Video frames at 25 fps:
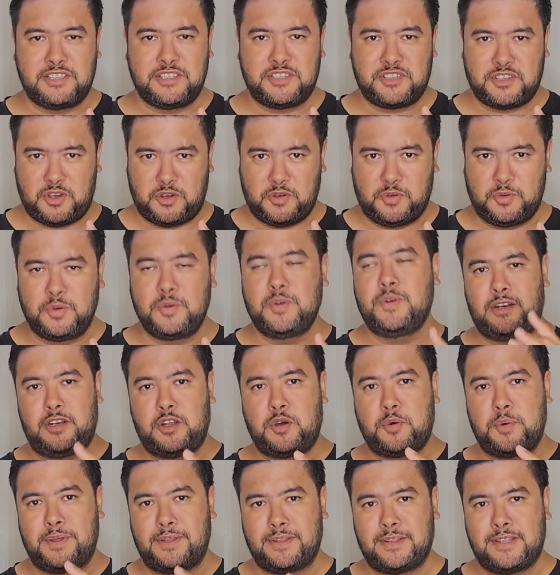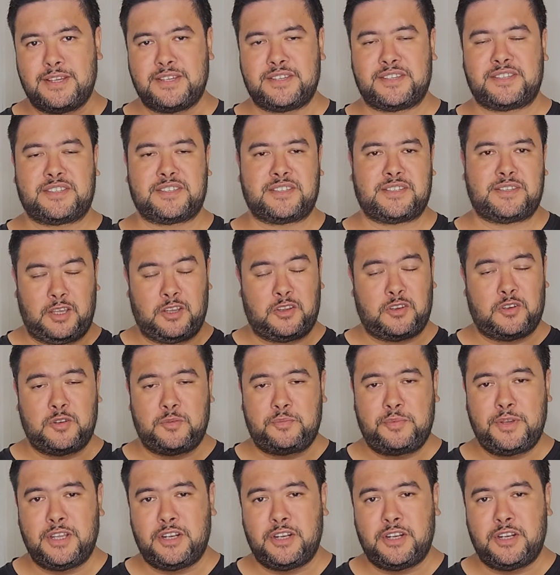So knowing this, it could be